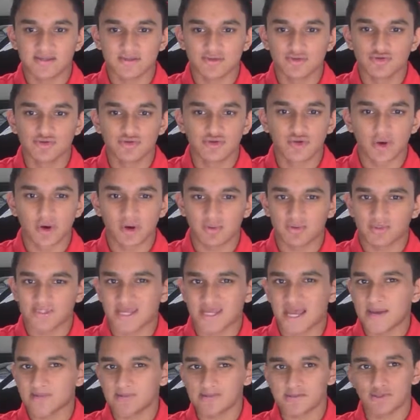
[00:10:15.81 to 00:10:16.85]
Lou Dort was
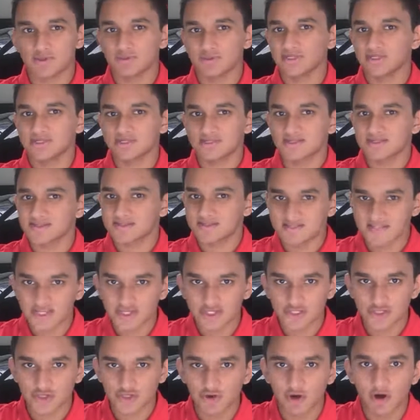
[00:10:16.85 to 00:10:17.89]
absolutely
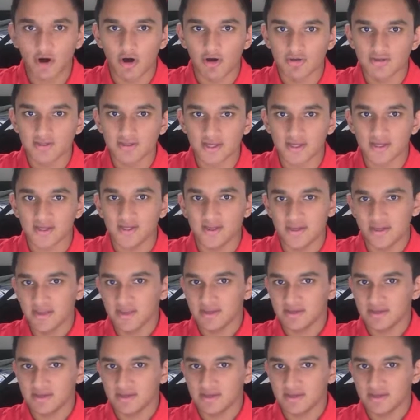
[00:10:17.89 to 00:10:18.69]
sensational all night.